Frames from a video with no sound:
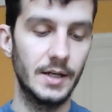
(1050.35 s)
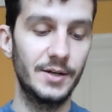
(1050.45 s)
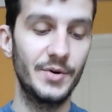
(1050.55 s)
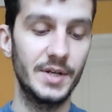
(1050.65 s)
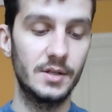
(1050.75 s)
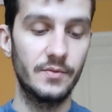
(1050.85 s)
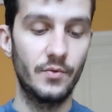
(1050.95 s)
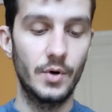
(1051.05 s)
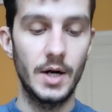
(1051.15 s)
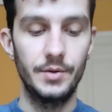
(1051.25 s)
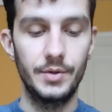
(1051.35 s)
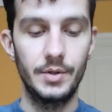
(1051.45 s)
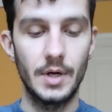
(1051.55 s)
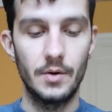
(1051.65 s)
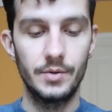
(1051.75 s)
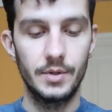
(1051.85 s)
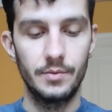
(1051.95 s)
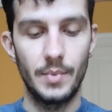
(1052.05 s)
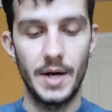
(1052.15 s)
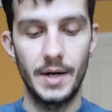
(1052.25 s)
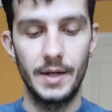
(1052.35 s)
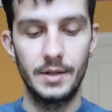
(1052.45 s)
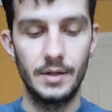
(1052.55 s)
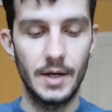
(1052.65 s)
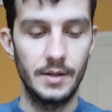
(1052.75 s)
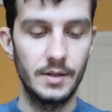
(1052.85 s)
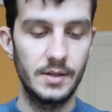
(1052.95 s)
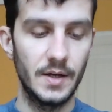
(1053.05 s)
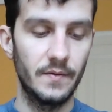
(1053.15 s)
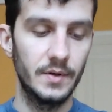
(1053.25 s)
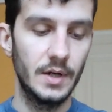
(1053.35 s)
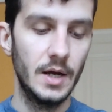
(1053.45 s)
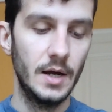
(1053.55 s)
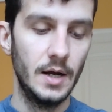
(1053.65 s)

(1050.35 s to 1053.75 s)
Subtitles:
In Greece, 400,000 by 1997.